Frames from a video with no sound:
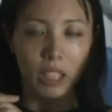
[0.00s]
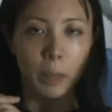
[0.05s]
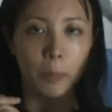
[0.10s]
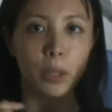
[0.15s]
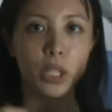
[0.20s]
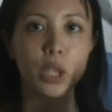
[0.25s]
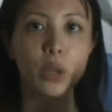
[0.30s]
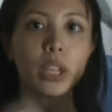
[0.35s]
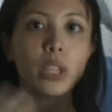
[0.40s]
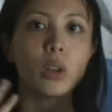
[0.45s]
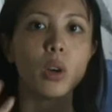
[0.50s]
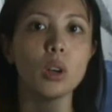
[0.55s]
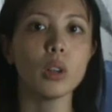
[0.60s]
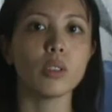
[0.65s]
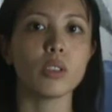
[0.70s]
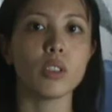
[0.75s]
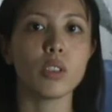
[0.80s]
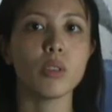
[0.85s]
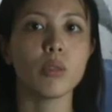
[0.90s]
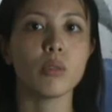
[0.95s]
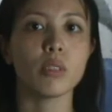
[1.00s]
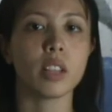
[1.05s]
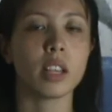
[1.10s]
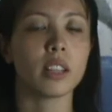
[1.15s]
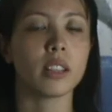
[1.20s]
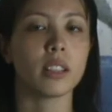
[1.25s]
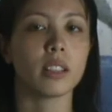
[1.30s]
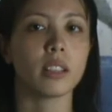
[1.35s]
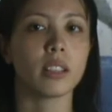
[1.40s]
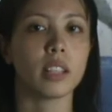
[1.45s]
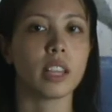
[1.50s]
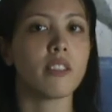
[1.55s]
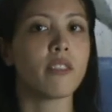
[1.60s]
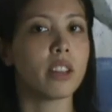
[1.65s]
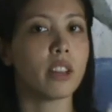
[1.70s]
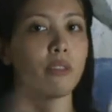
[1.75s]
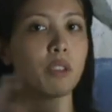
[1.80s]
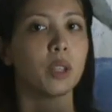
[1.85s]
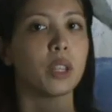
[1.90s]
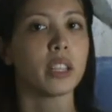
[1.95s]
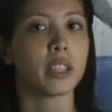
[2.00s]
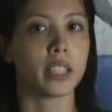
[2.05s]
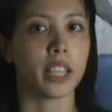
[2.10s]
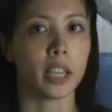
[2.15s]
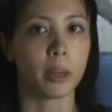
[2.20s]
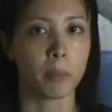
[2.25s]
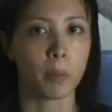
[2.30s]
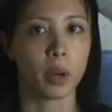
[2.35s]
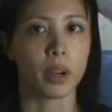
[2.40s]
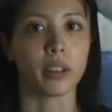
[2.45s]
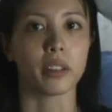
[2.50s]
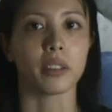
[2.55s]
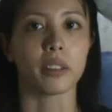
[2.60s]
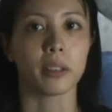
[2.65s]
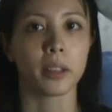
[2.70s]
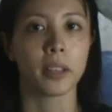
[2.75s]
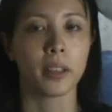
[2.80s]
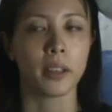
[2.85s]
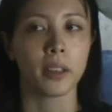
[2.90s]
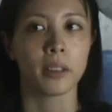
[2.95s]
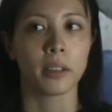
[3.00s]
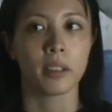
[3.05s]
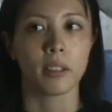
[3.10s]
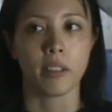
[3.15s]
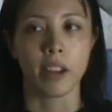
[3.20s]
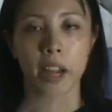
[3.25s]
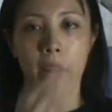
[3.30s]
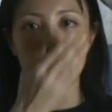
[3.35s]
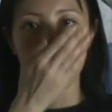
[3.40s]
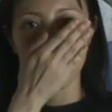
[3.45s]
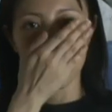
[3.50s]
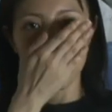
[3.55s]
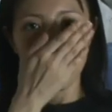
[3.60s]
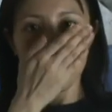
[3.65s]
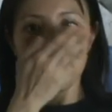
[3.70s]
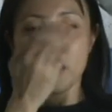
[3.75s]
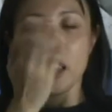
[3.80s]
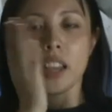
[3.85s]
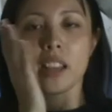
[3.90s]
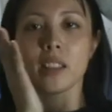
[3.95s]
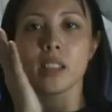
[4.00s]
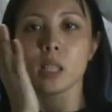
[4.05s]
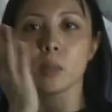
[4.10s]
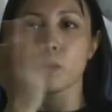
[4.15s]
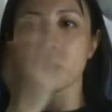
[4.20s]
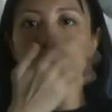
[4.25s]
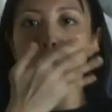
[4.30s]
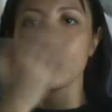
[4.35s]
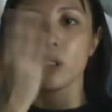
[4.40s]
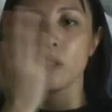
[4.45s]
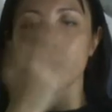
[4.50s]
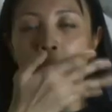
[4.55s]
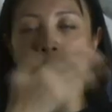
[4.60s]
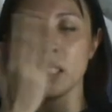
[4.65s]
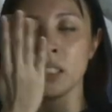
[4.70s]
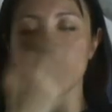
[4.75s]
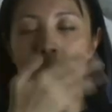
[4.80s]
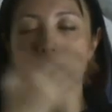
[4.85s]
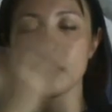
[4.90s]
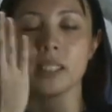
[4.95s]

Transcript: but you can also use it even if you didn't get burned, right? And this beautiful